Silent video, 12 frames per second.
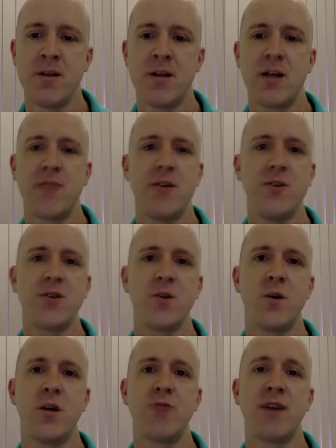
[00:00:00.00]
And I've used the
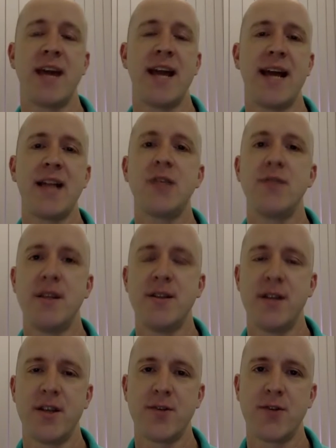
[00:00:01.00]
word regulatory
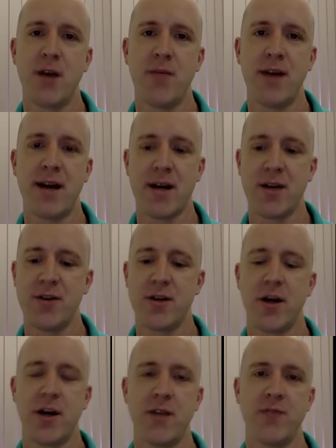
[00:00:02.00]
to describe that because you're
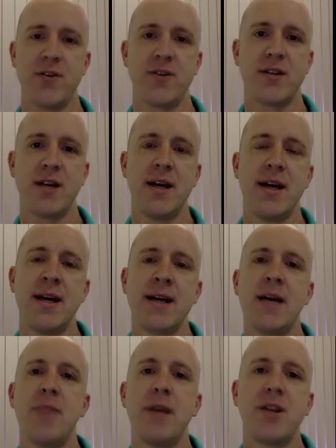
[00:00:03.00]
kind of just
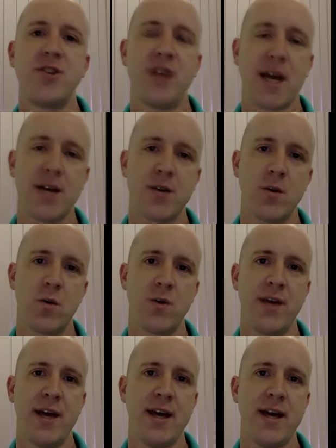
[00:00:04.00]
keeping checks on
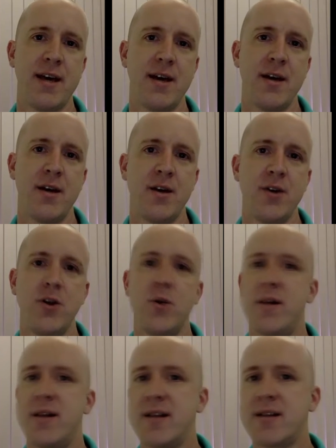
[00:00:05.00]
what they do
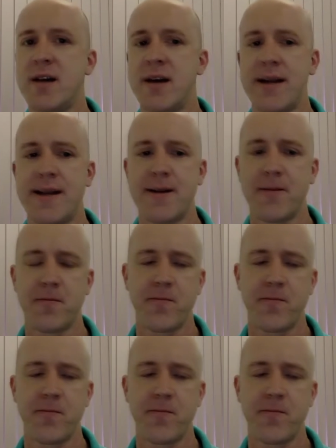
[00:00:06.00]
and decide.